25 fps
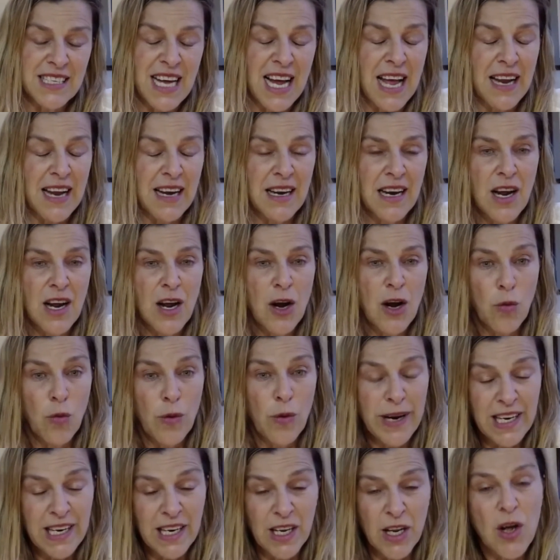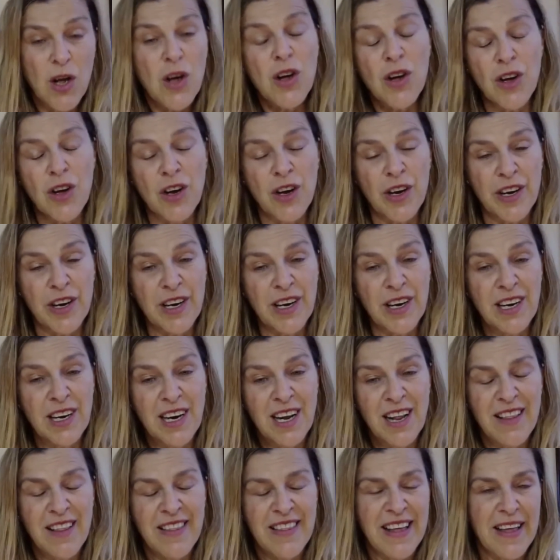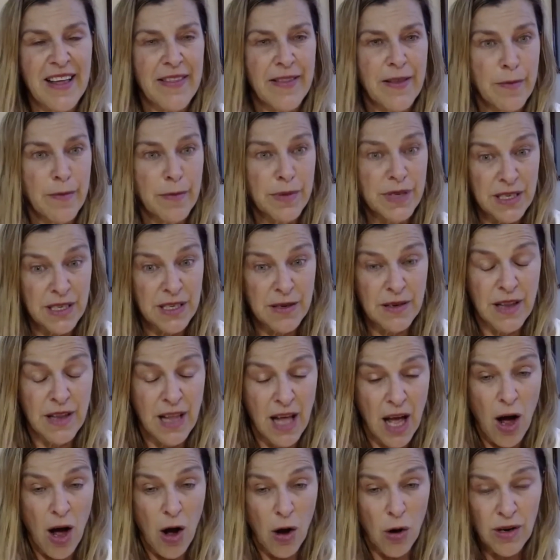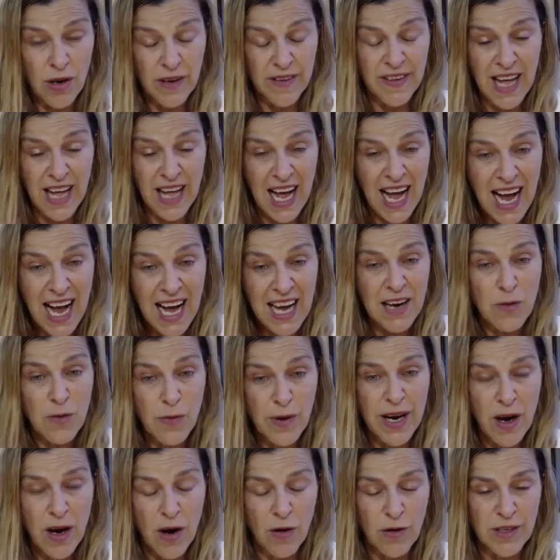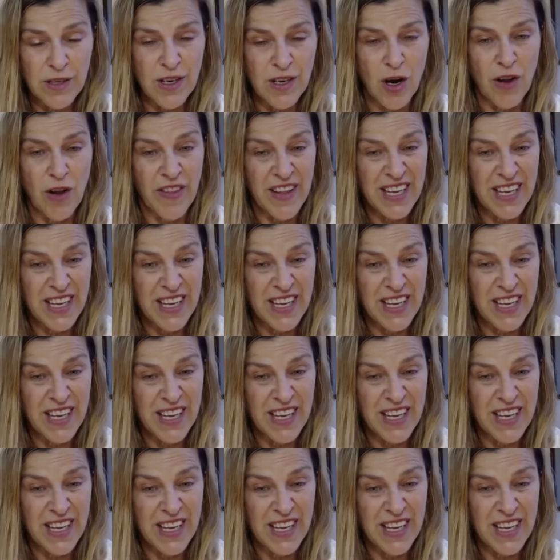And we learn that the harder we hold on,